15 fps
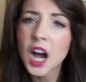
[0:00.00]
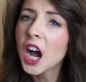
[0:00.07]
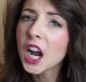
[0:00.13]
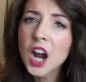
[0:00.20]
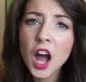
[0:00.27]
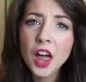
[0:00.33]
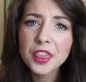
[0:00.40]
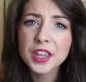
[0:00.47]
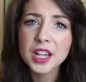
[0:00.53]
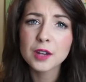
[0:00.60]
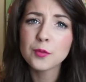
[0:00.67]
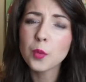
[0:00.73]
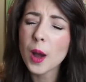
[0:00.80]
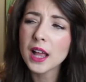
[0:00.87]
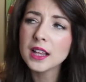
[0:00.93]
I can't think
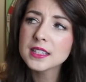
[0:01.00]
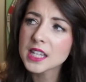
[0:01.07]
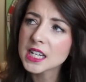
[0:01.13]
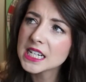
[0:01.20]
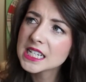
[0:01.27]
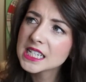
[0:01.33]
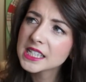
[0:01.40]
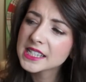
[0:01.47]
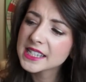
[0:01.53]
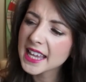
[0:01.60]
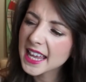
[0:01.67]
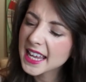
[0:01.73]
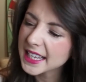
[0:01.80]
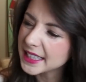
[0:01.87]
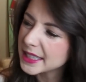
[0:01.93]
of what else I need to
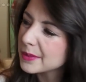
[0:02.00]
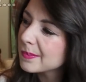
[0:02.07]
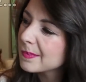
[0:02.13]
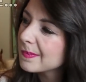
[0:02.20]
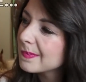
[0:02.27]
say.